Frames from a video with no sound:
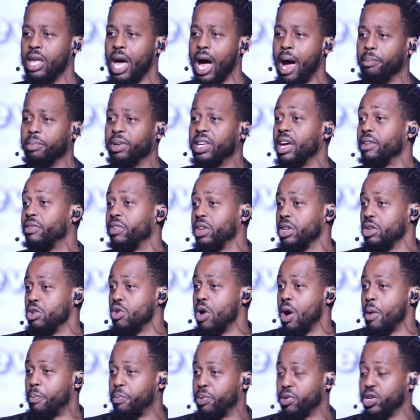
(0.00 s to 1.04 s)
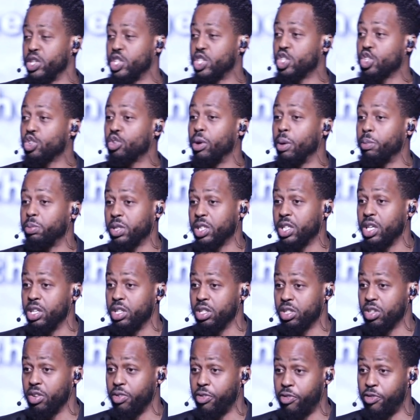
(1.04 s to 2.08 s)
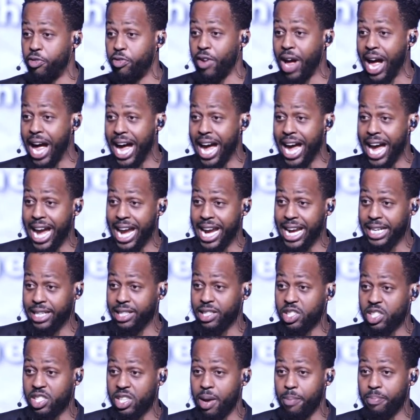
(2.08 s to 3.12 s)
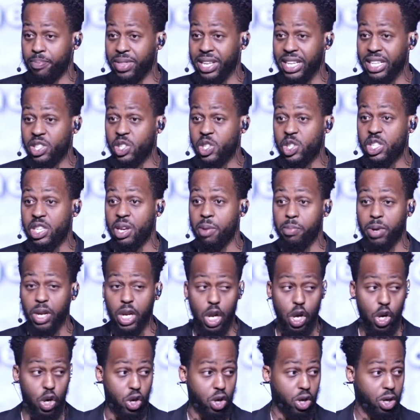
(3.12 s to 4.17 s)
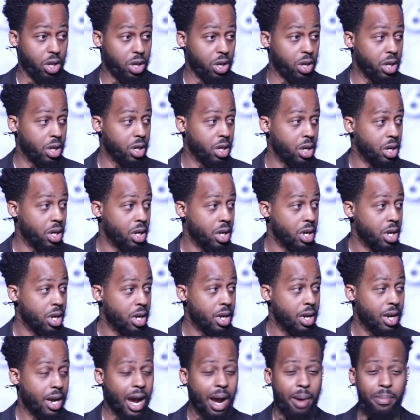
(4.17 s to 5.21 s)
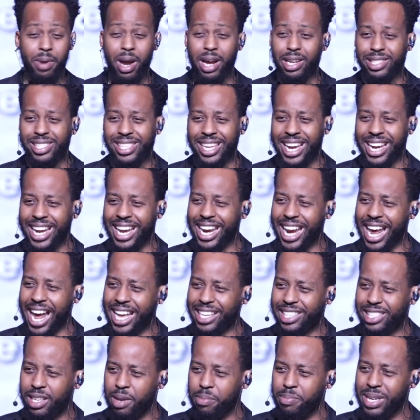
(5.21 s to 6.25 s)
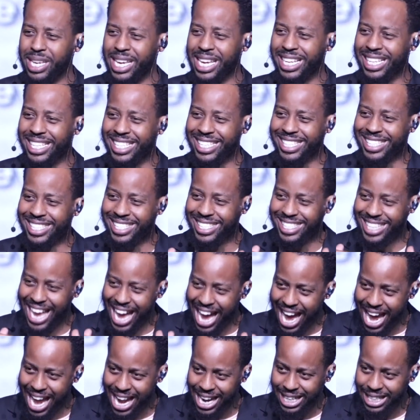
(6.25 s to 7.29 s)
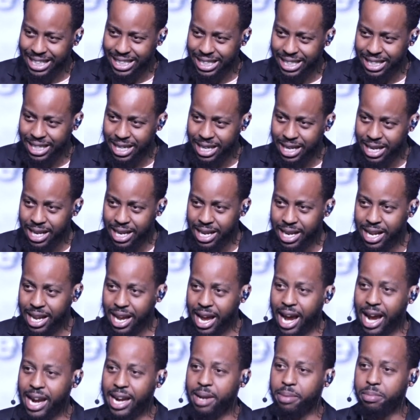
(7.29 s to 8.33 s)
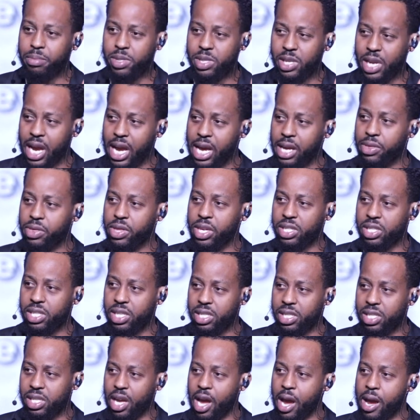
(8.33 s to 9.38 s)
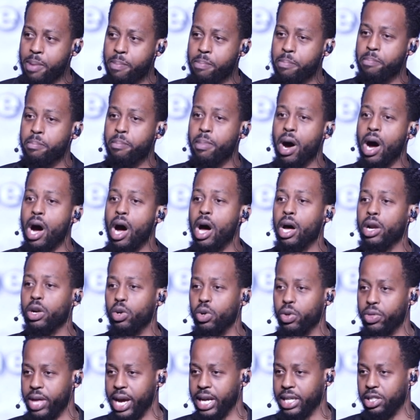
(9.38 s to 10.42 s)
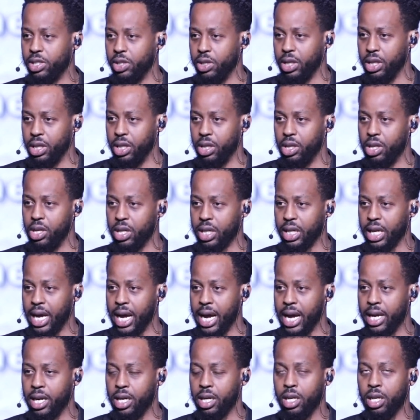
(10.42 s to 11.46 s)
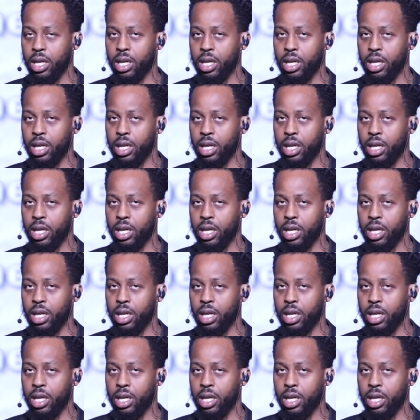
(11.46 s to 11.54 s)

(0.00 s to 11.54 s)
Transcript: I'm giving you a prescription to find something similar. I'm not saying it has to be exact, I am saying this is a model that you need to look at.